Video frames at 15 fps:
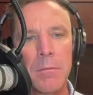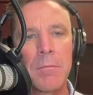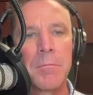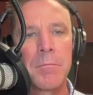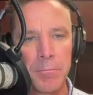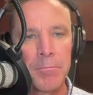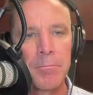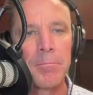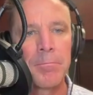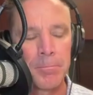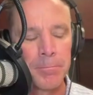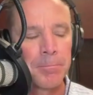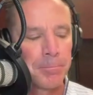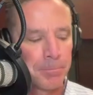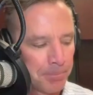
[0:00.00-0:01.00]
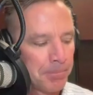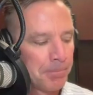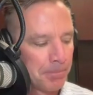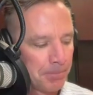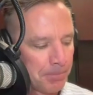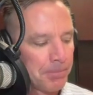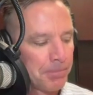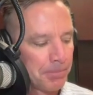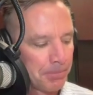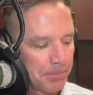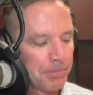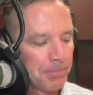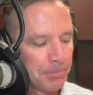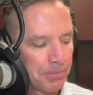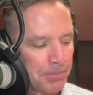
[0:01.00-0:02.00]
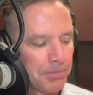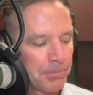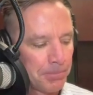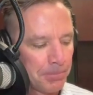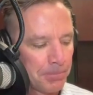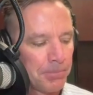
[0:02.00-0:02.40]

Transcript: and everyone, we had to kind of pitch